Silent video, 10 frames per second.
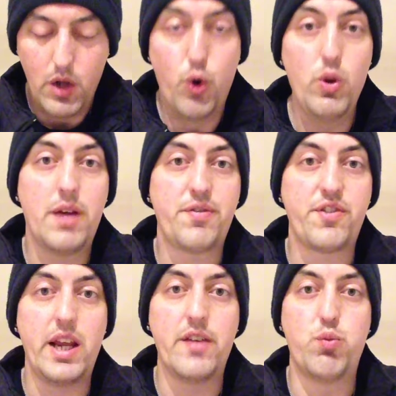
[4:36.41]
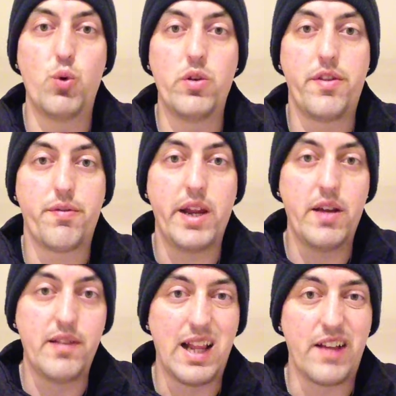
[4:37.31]
Hull FC have won 3
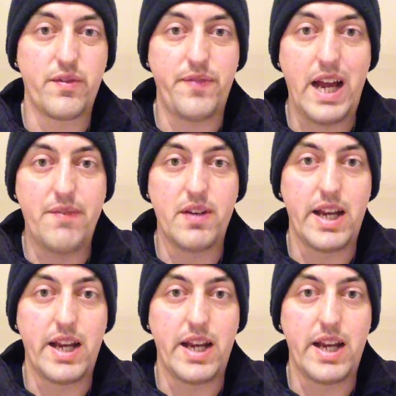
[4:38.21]
of the last 5